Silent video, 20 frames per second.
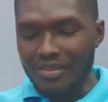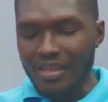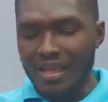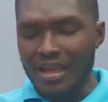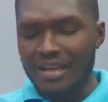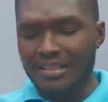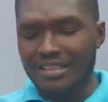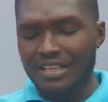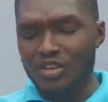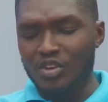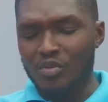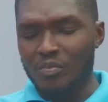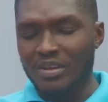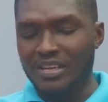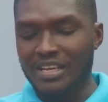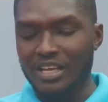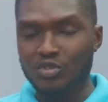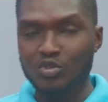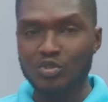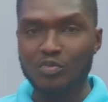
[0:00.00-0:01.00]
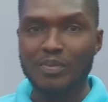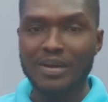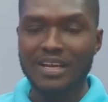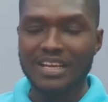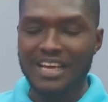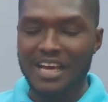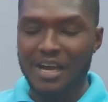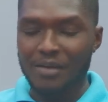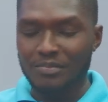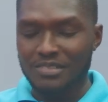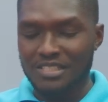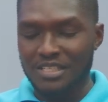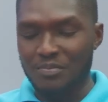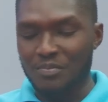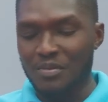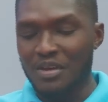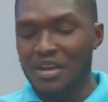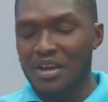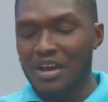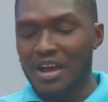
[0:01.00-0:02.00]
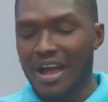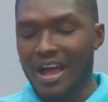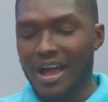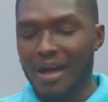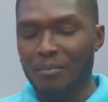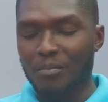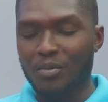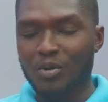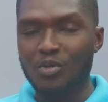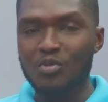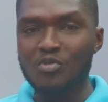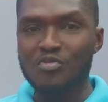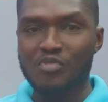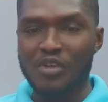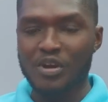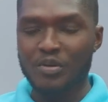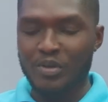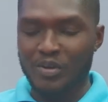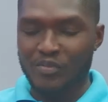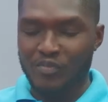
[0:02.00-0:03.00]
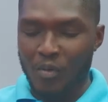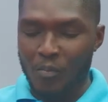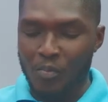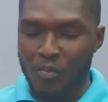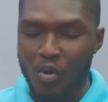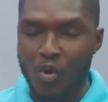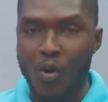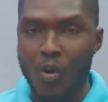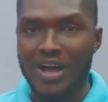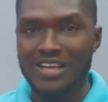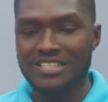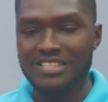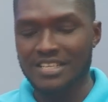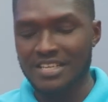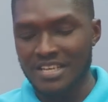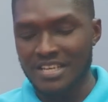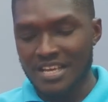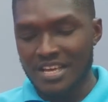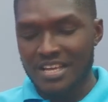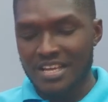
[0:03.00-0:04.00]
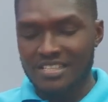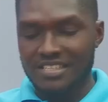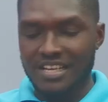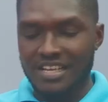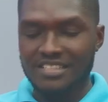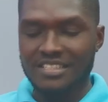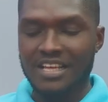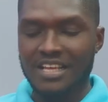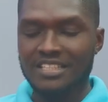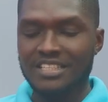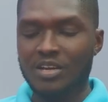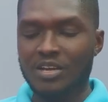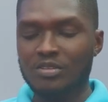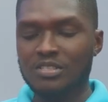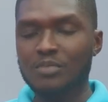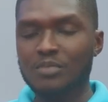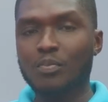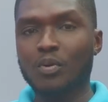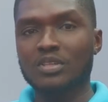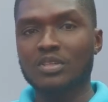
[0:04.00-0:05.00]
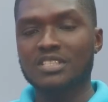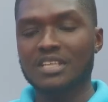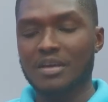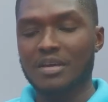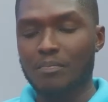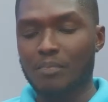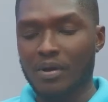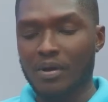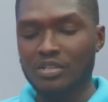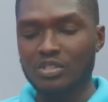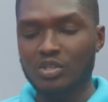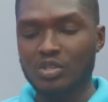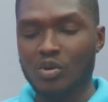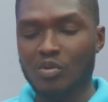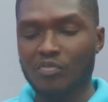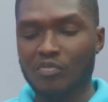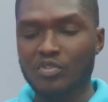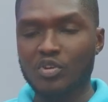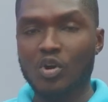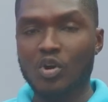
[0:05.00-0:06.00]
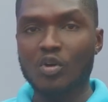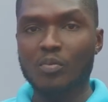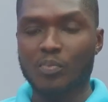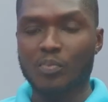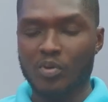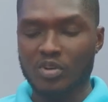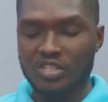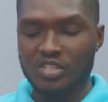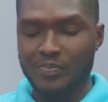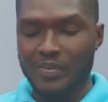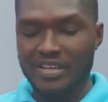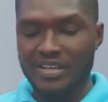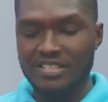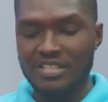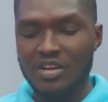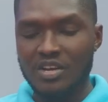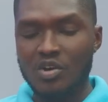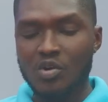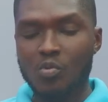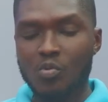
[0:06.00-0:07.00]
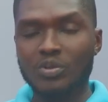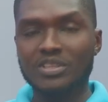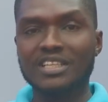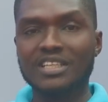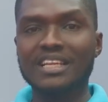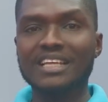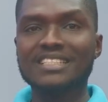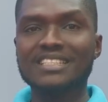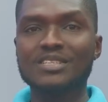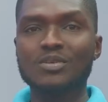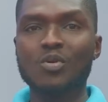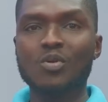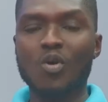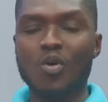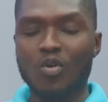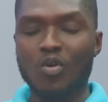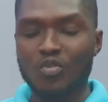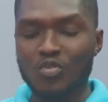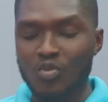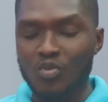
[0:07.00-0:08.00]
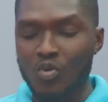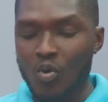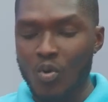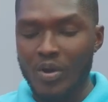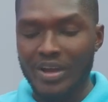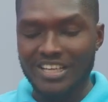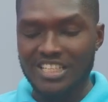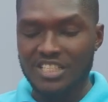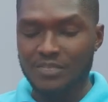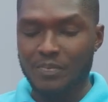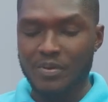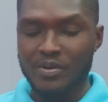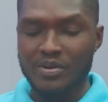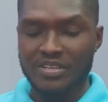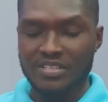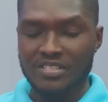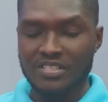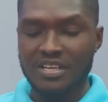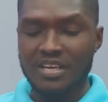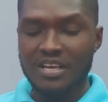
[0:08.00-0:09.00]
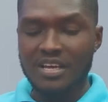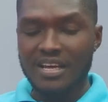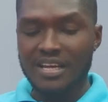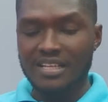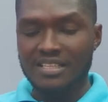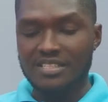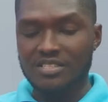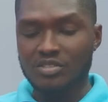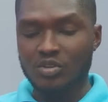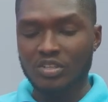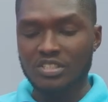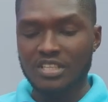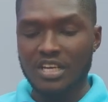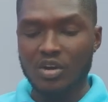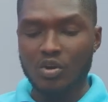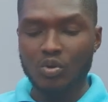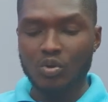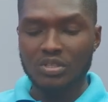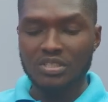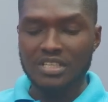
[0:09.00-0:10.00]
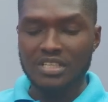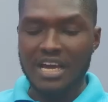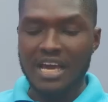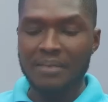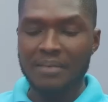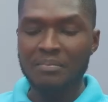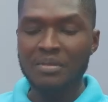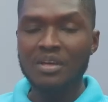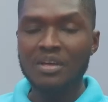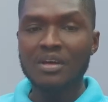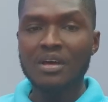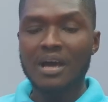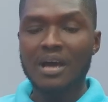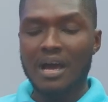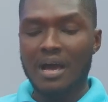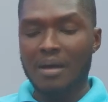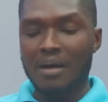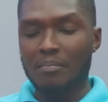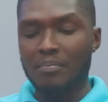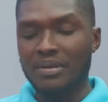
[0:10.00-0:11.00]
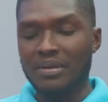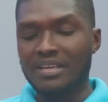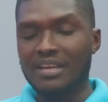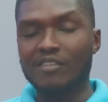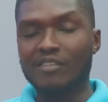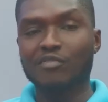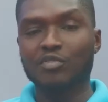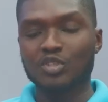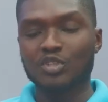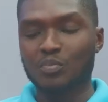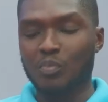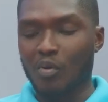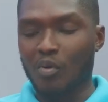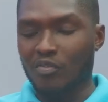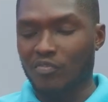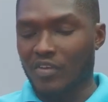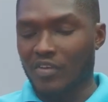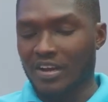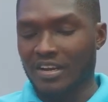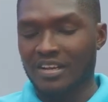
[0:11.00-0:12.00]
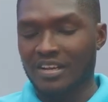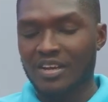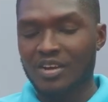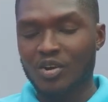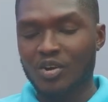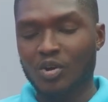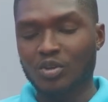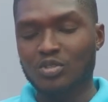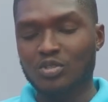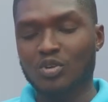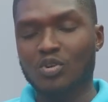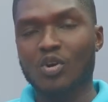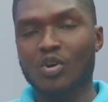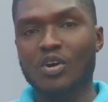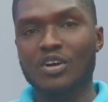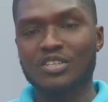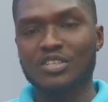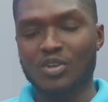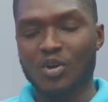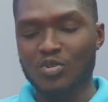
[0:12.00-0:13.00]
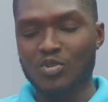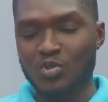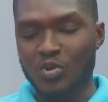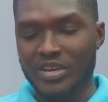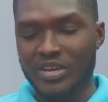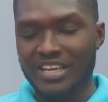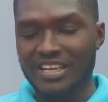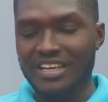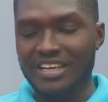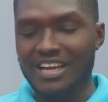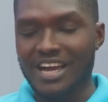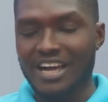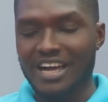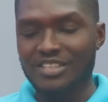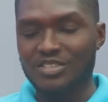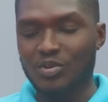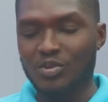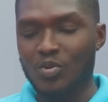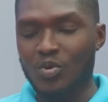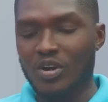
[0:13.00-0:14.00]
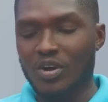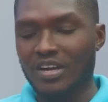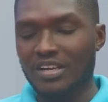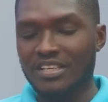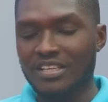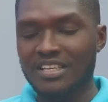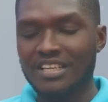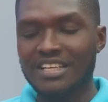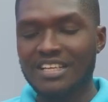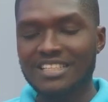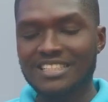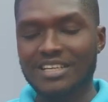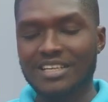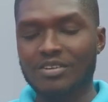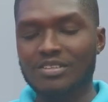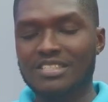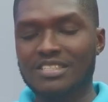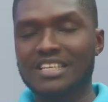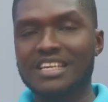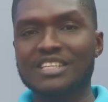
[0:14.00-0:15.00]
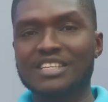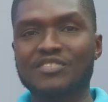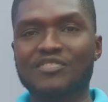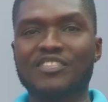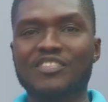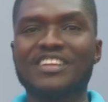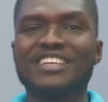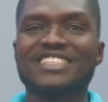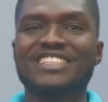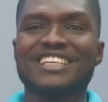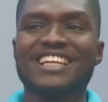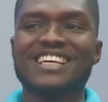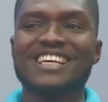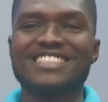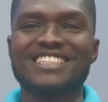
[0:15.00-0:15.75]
I think you mean the Jude Bellingham team. Clue Frederick from Pokwase says that Chelsea bought a bunch of young prospects with little or no experience. It's not a good time being a football fan. Kotoko is also killing us locally. Chelsea is finishing us